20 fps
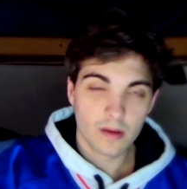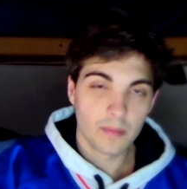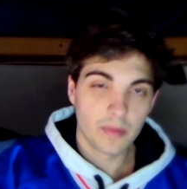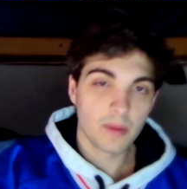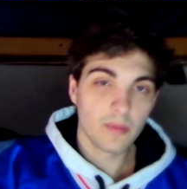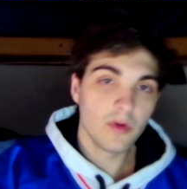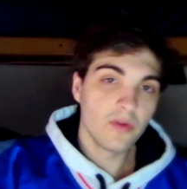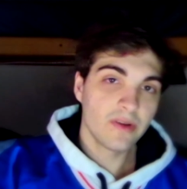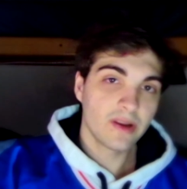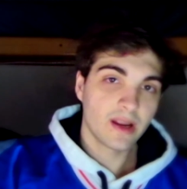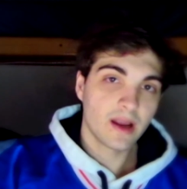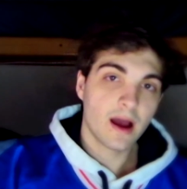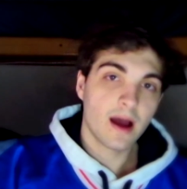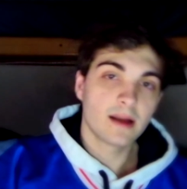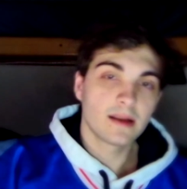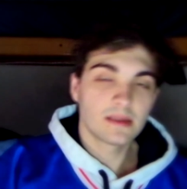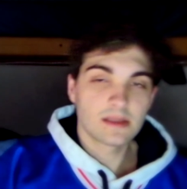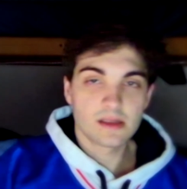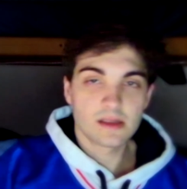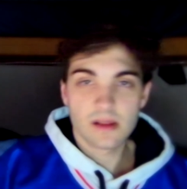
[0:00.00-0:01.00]
But moving
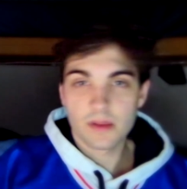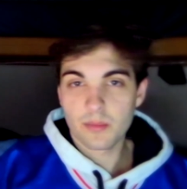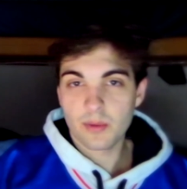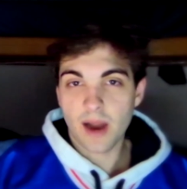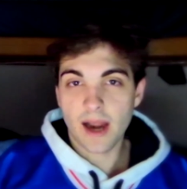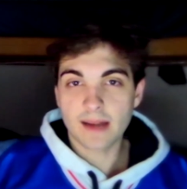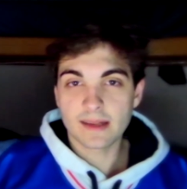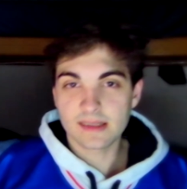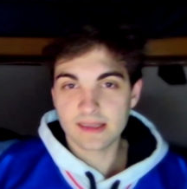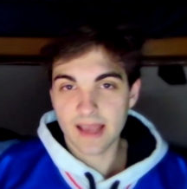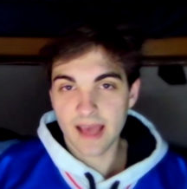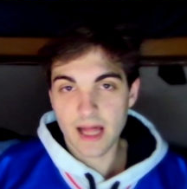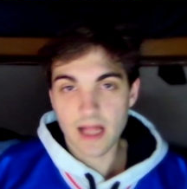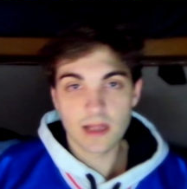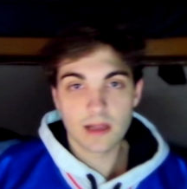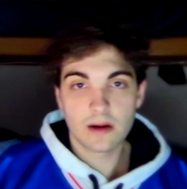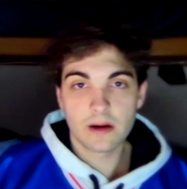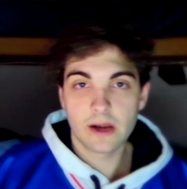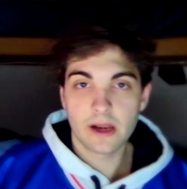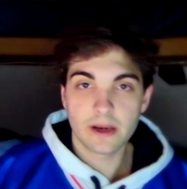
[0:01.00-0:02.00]
on to the
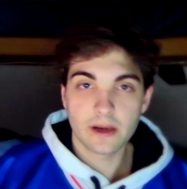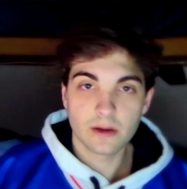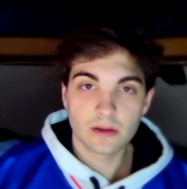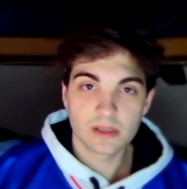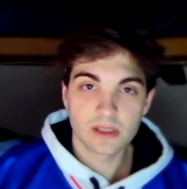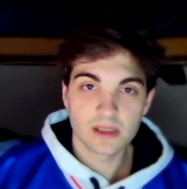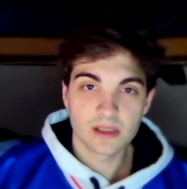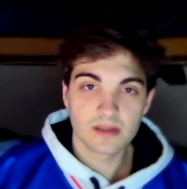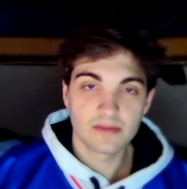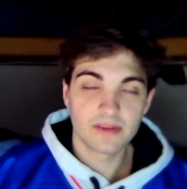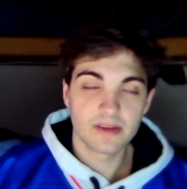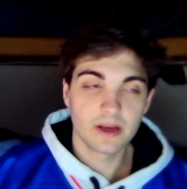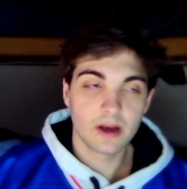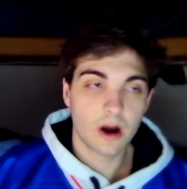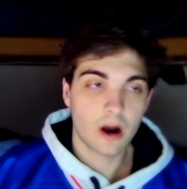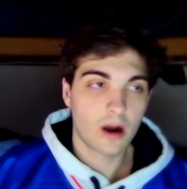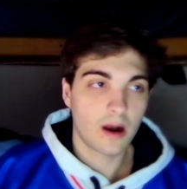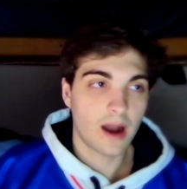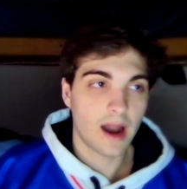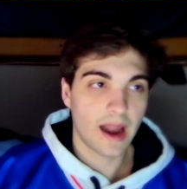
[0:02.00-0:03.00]
practicality and uses of
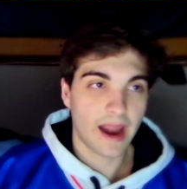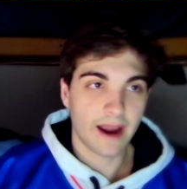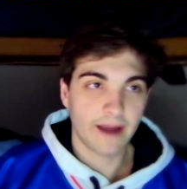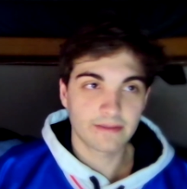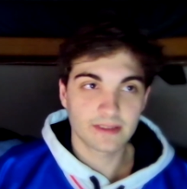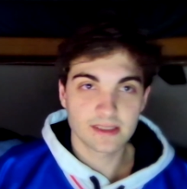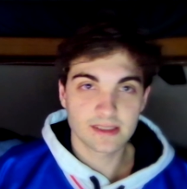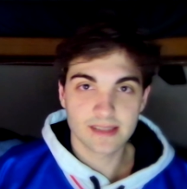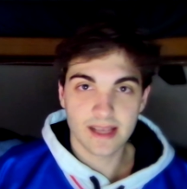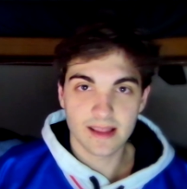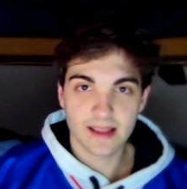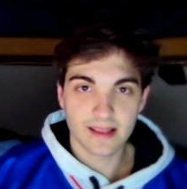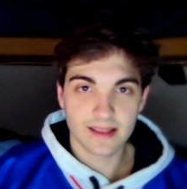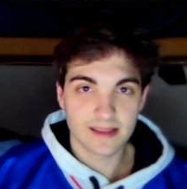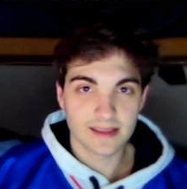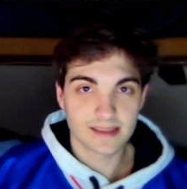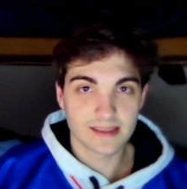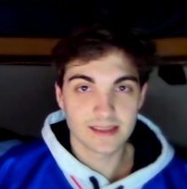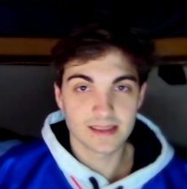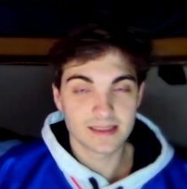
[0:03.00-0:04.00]
VR, I have to say that
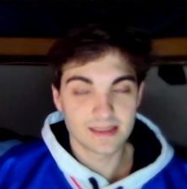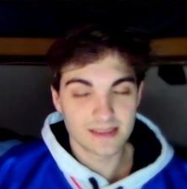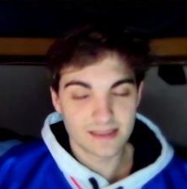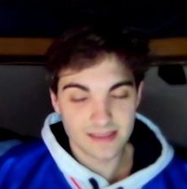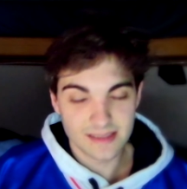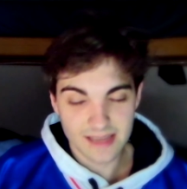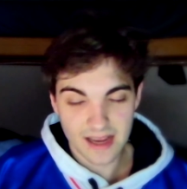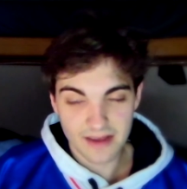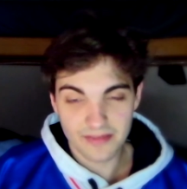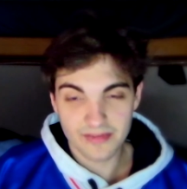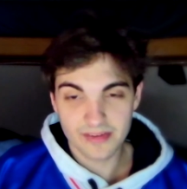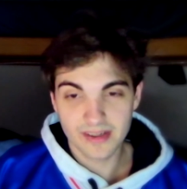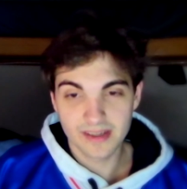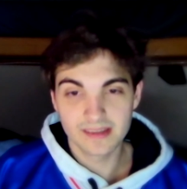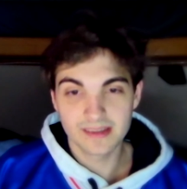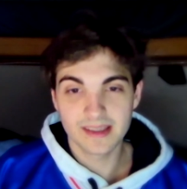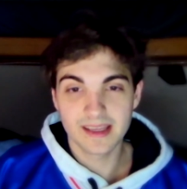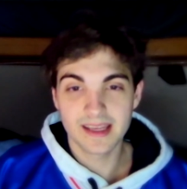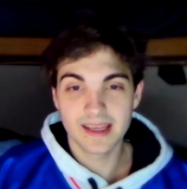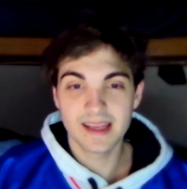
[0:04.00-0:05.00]
this is
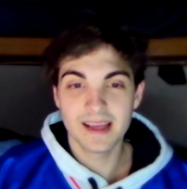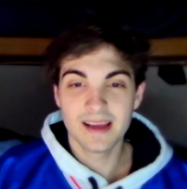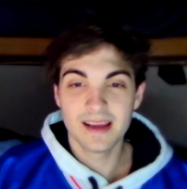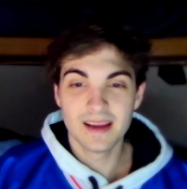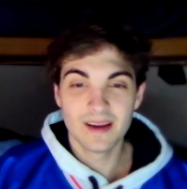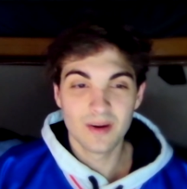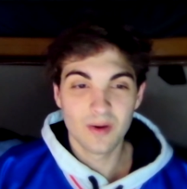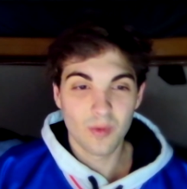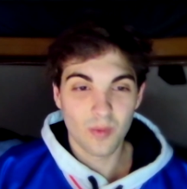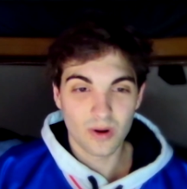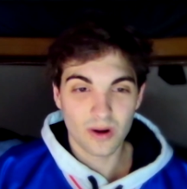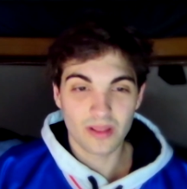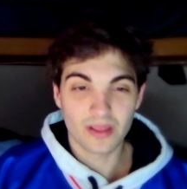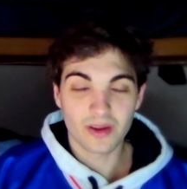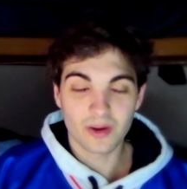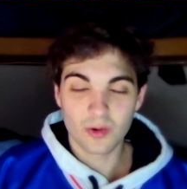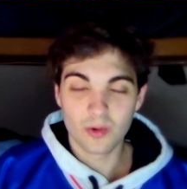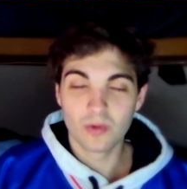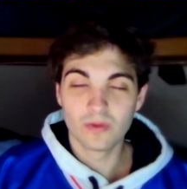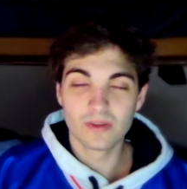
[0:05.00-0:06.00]
definitely one of
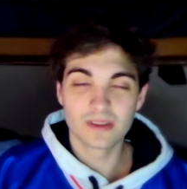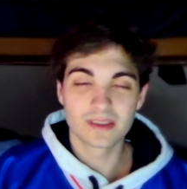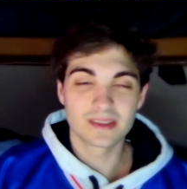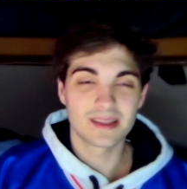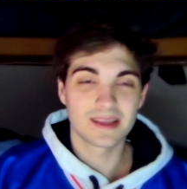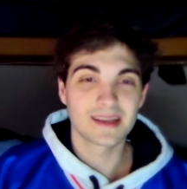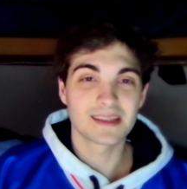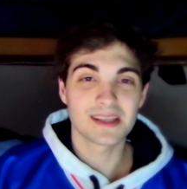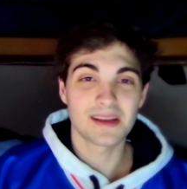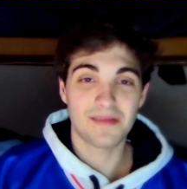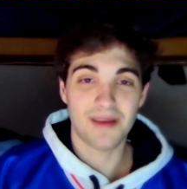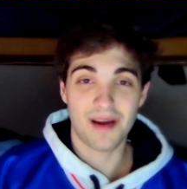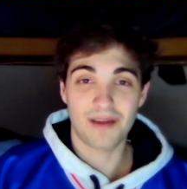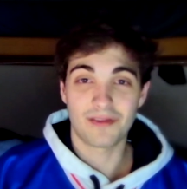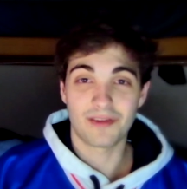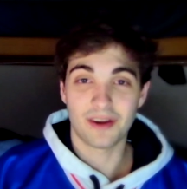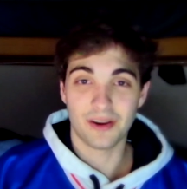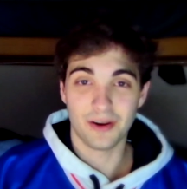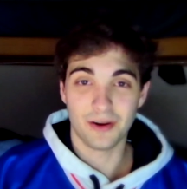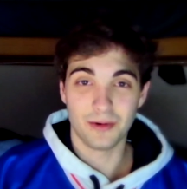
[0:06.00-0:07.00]
the coolest things I've
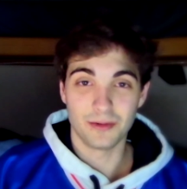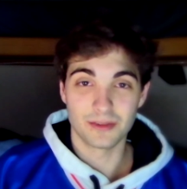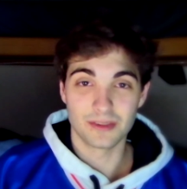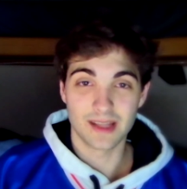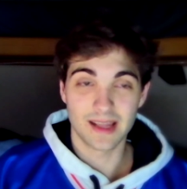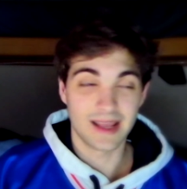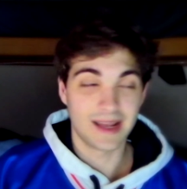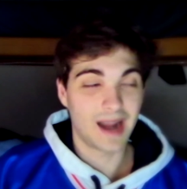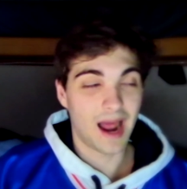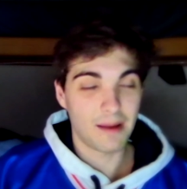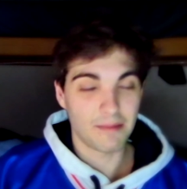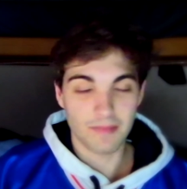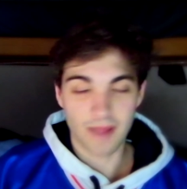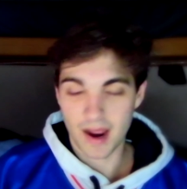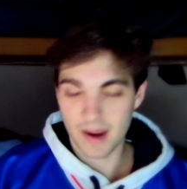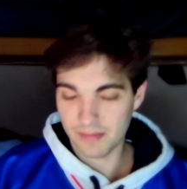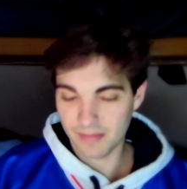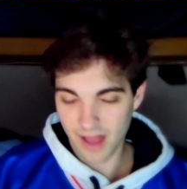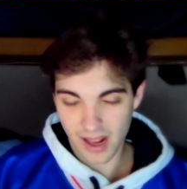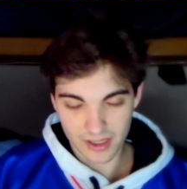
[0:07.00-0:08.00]
ever used, and
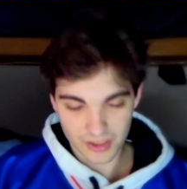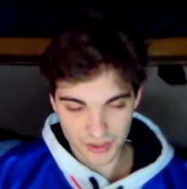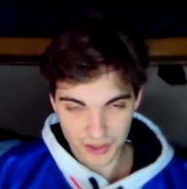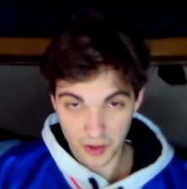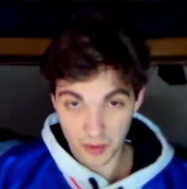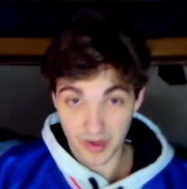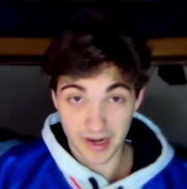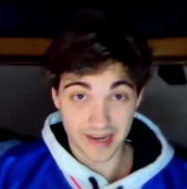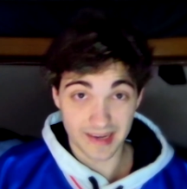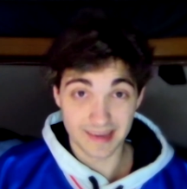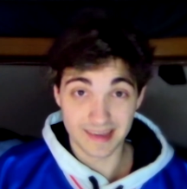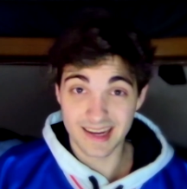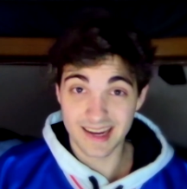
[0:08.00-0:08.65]
I'm not joking.